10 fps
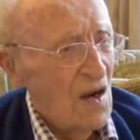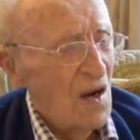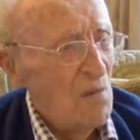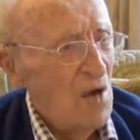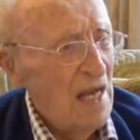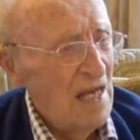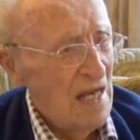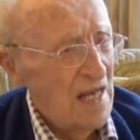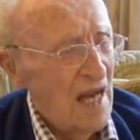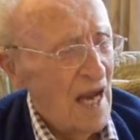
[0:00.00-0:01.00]

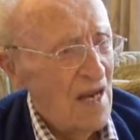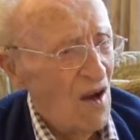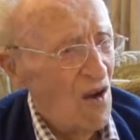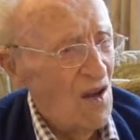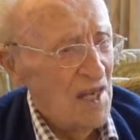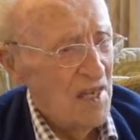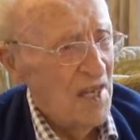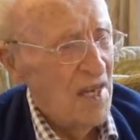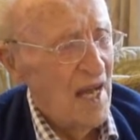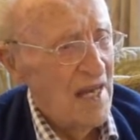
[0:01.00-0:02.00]
Mainly all in
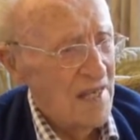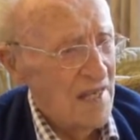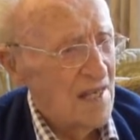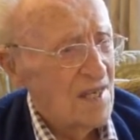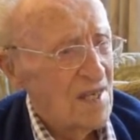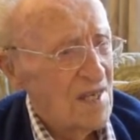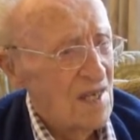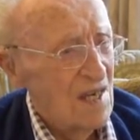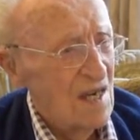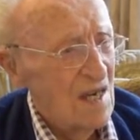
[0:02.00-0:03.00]
the nineties,
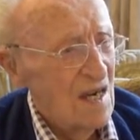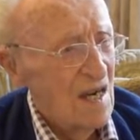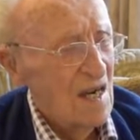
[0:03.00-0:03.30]
hmm.